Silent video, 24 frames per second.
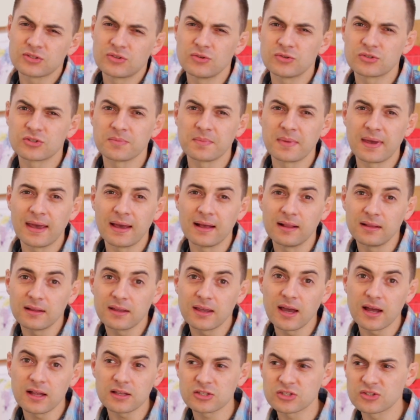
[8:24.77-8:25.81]
do some L
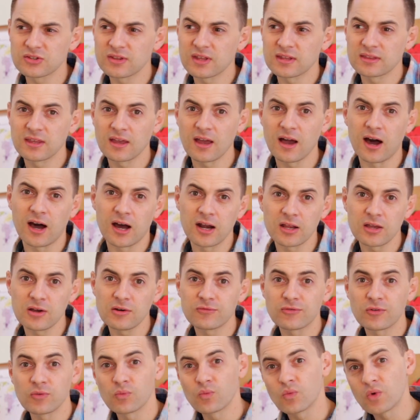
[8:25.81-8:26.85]
cuts so that the audio
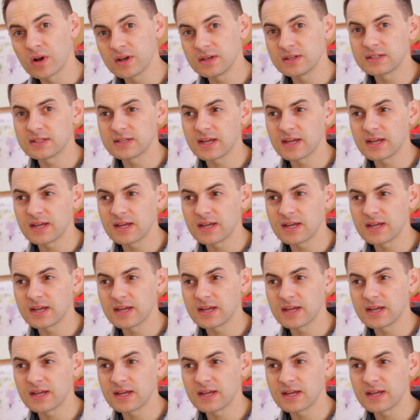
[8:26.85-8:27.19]
from one